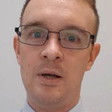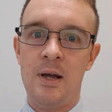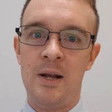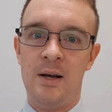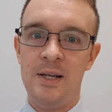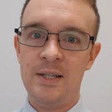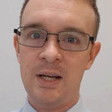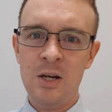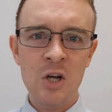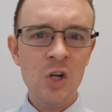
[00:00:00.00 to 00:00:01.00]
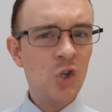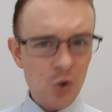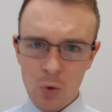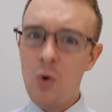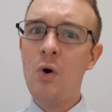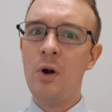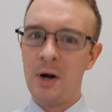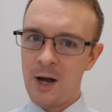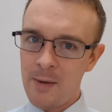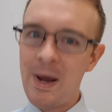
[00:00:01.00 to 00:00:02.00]
and I say,
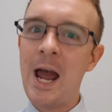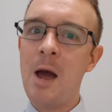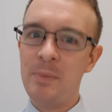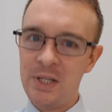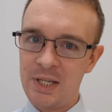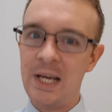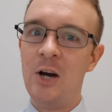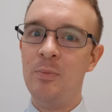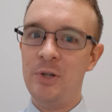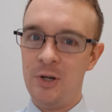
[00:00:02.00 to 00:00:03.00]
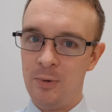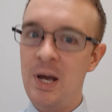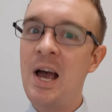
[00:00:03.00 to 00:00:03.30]
"Sure, I'm happy to help you.